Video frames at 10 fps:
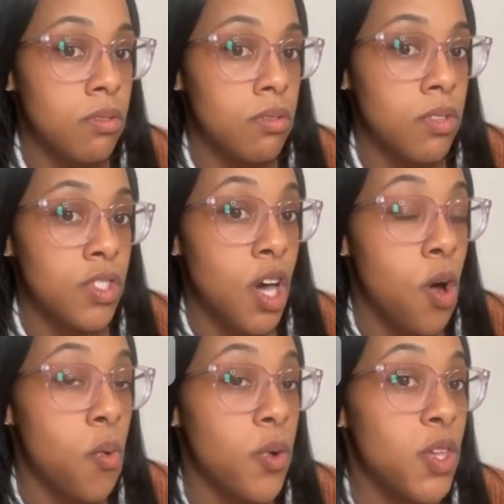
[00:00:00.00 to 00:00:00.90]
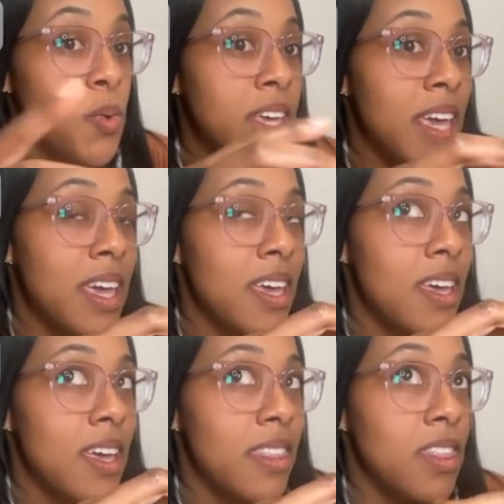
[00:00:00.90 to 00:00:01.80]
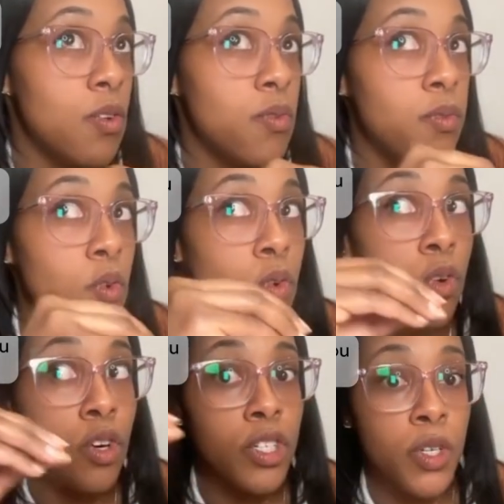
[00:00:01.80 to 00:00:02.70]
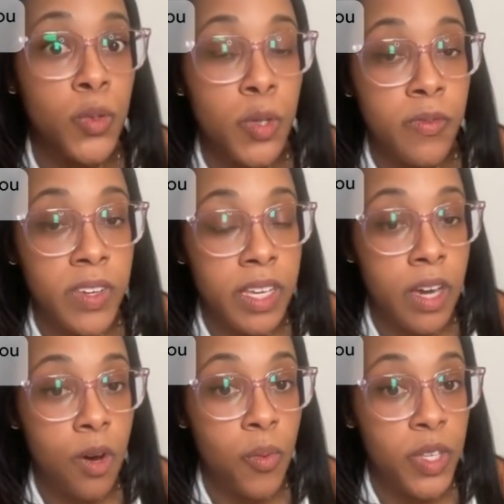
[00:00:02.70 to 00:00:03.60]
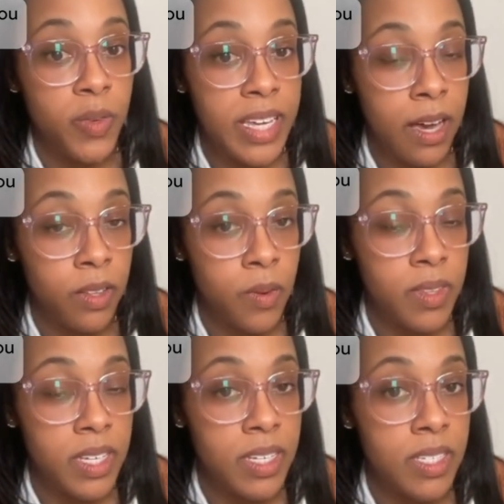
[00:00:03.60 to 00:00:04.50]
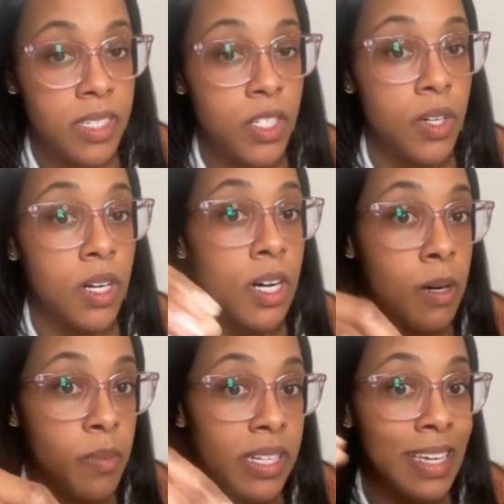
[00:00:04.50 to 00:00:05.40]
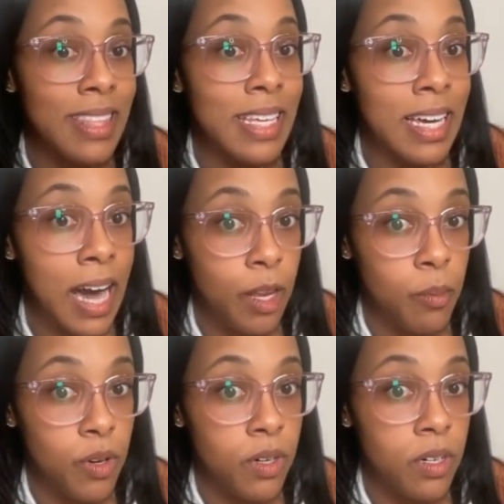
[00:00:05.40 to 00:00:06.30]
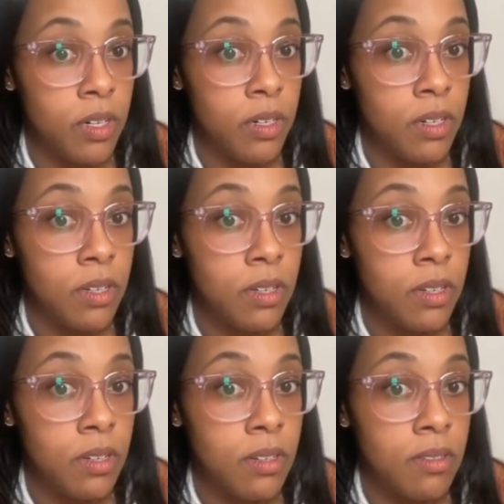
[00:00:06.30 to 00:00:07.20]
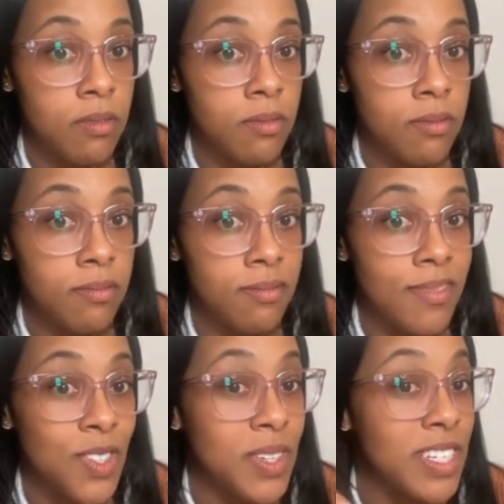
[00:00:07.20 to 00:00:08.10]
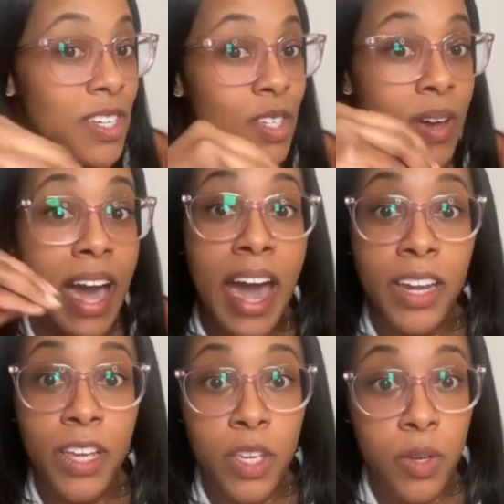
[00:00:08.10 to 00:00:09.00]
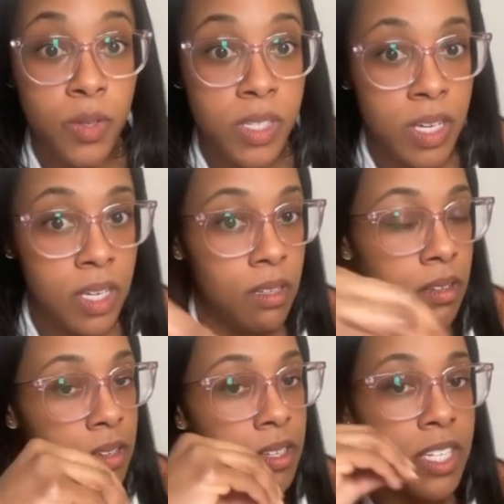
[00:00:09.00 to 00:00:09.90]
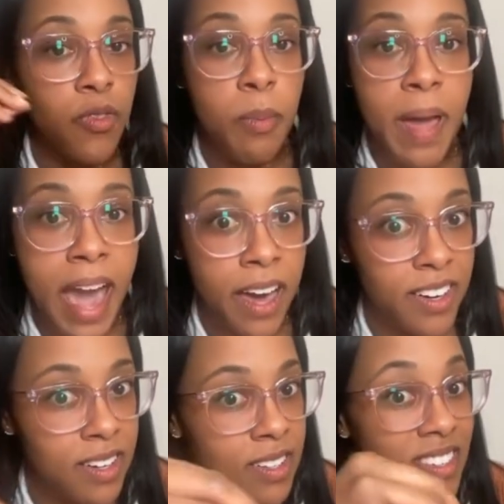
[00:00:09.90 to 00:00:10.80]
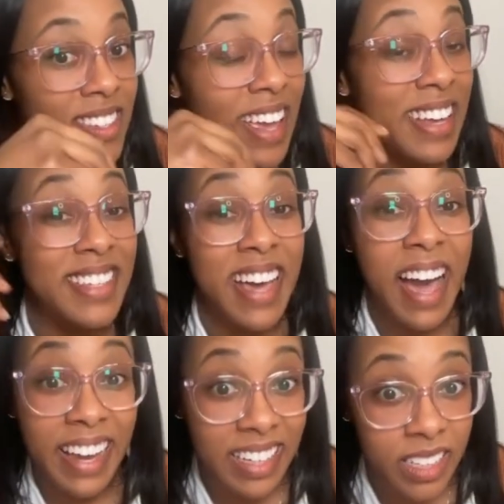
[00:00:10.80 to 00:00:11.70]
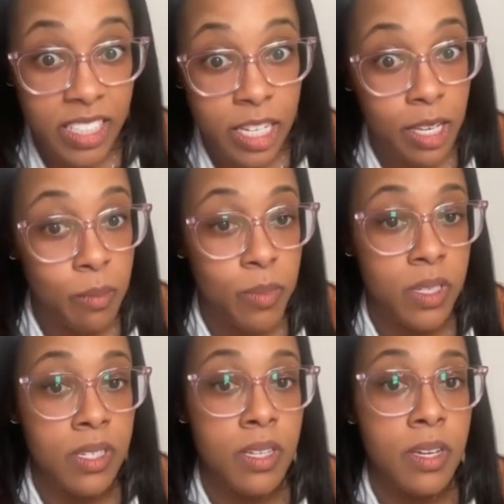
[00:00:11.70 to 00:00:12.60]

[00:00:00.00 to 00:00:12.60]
So you get the full YouTube video when you download this to accompany the guidebook. So it tells you how to use it, different patterns, anxiety tips.